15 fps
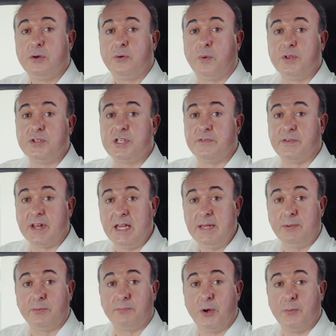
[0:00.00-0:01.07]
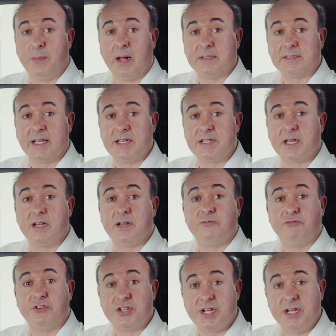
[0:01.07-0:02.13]
Once you've enabled mobile data,
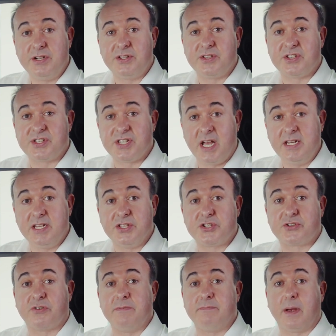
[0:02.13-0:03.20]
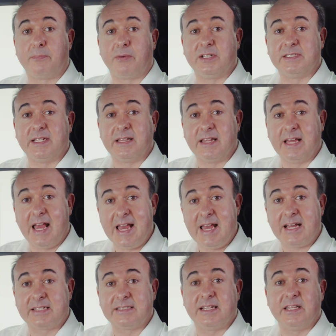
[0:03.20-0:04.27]
return to the sign-in screen by pressing the
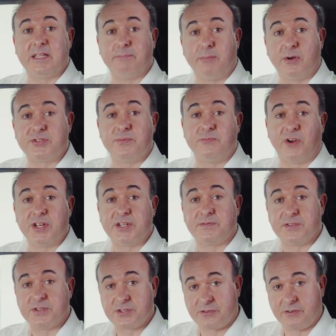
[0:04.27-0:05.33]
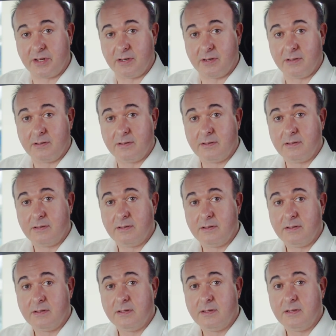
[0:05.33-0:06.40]
X at the bottom right of the screen.
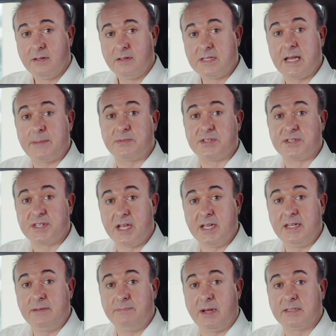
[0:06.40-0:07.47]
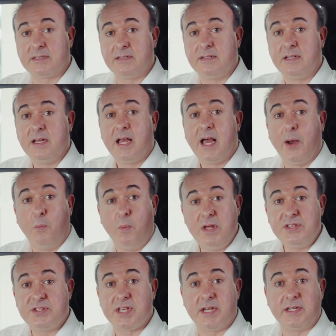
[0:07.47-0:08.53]
Tap the sign-in button, and
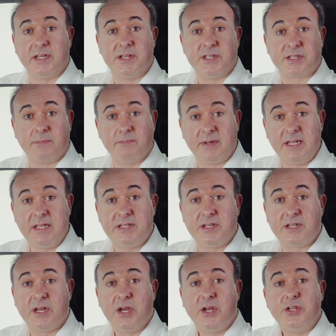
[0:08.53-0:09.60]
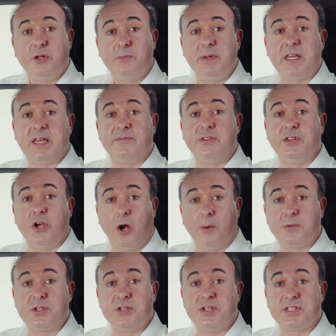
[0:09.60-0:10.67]
when sign-in has completed, you'll be given the
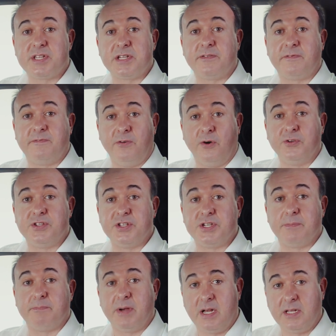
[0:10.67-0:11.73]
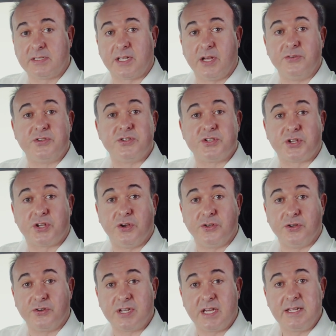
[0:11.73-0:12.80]
option to set a 4-digit passcode to secure
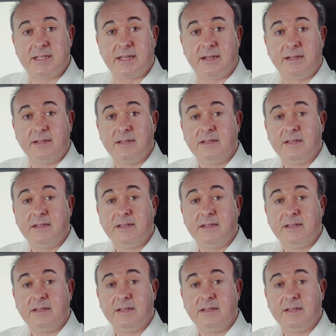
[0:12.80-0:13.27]
your data,